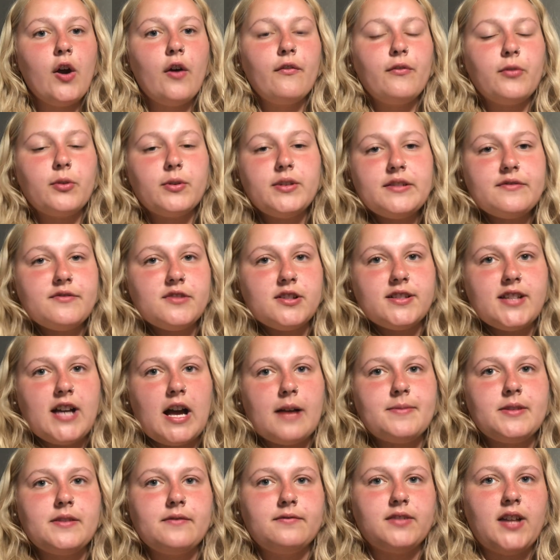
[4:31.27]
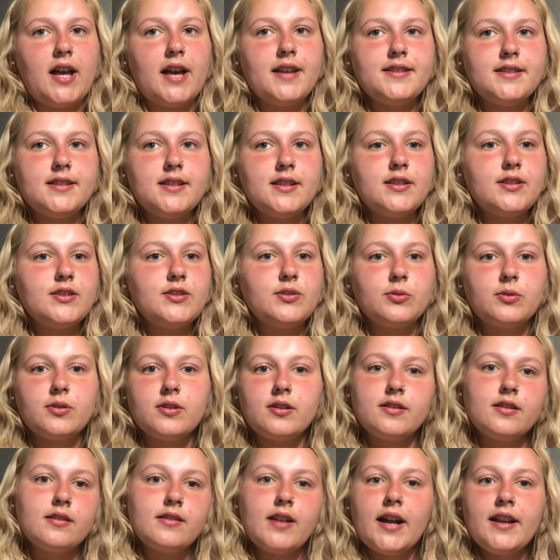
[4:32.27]
for different types of lessons
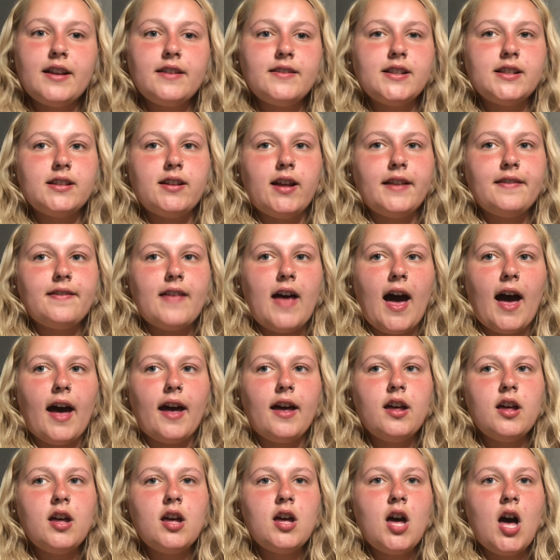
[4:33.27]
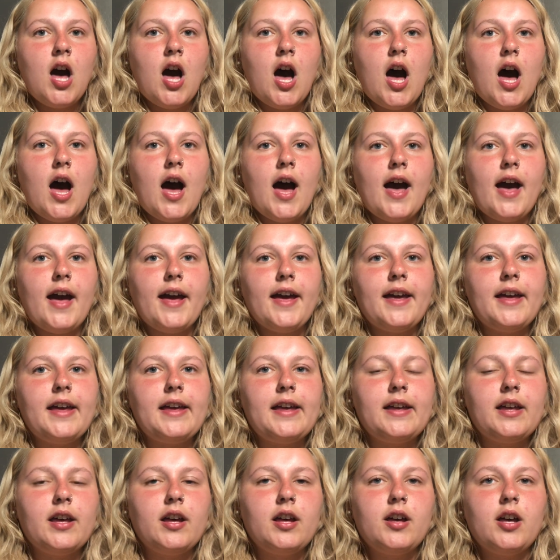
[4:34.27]
or anything like that.
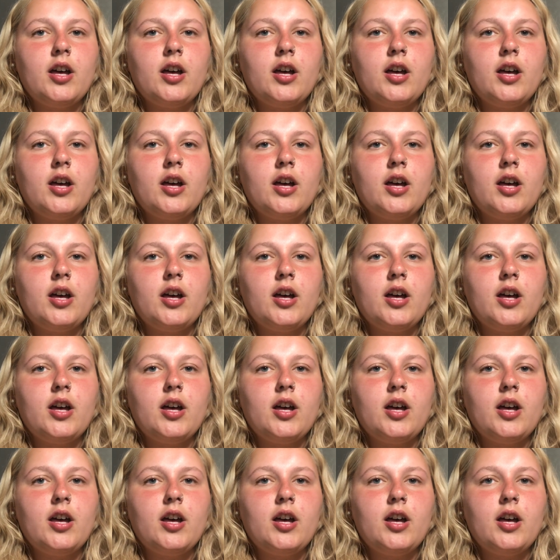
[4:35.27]
I